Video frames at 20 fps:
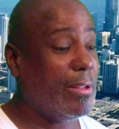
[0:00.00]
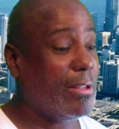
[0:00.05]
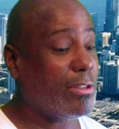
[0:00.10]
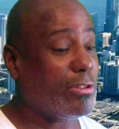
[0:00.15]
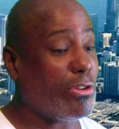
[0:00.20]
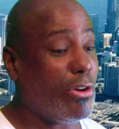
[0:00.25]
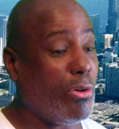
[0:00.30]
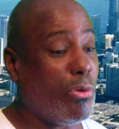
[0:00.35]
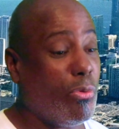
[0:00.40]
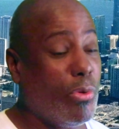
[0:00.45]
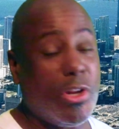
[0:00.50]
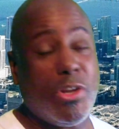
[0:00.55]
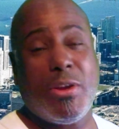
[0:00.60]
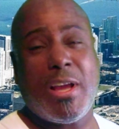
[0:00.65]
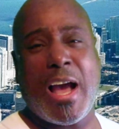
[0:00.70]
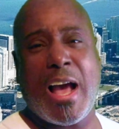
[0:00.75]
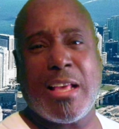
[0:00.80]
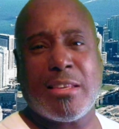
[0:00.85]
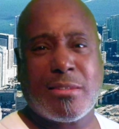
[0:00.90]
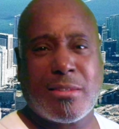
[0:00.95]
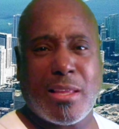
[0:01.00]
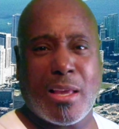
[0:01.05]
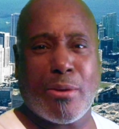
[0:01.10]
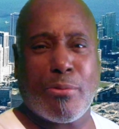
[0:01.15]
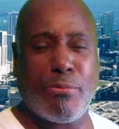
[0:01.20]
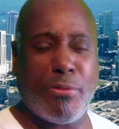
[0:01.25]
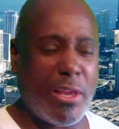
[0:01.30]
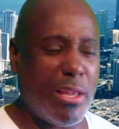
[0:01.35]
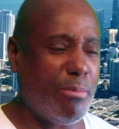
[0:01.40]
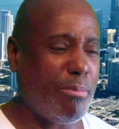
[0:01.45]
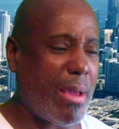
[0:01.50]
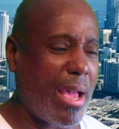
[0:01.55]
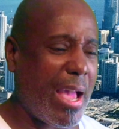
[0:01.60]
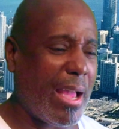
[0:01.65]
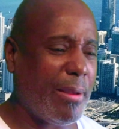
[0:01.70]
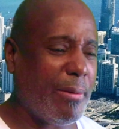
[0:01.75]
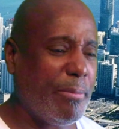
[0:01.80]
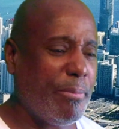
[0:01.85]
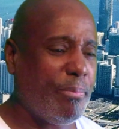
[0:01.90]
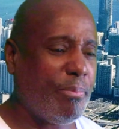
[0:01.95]
So what do you guys think?
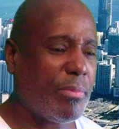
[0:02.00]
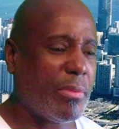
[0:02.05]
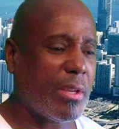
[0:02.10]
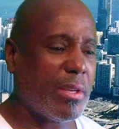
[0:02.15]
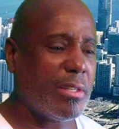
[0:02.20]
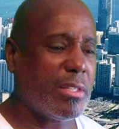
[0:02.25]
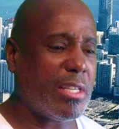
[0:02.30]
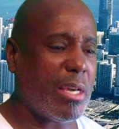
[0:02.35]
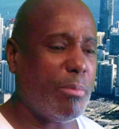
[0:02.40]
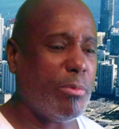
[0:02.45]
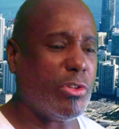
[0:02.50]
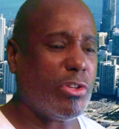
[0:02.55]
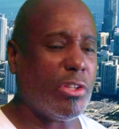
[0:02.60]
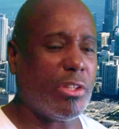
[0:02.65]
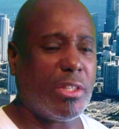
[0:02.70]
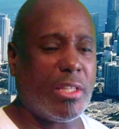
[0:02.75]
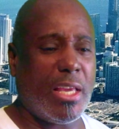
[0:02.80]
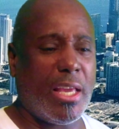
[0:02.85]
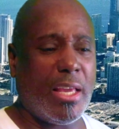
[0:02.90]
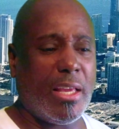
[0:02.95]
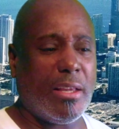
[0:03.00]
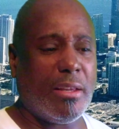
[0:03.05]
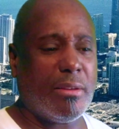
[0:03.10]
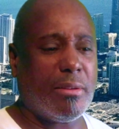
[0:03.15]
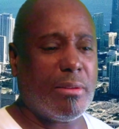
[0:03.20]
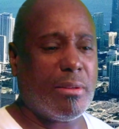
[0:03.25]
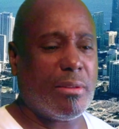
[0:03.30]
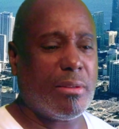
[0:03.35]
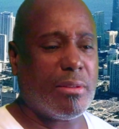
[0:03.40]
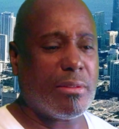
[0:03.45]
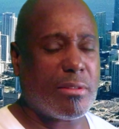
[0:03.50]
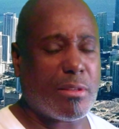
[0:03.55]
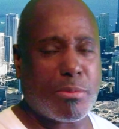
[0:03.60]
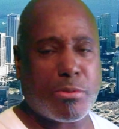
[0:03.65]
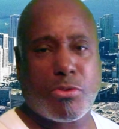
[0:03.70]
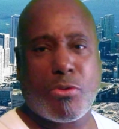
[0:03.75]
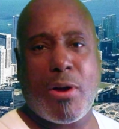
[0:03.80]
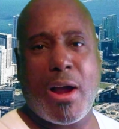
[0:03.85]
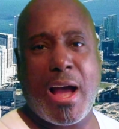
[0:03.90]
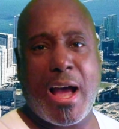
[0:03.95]
Feedback. Tell me what you think.
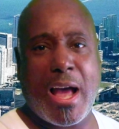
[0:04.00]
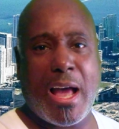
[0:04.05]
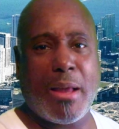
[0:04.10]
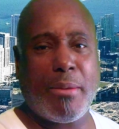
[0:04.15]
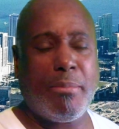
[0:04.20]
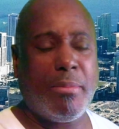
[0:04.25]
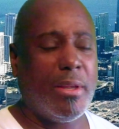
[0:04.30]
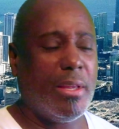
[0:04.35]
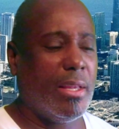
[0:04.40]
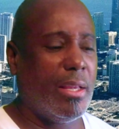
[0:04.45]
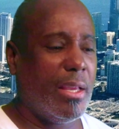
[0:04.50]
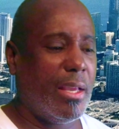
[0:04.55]
Subscribe.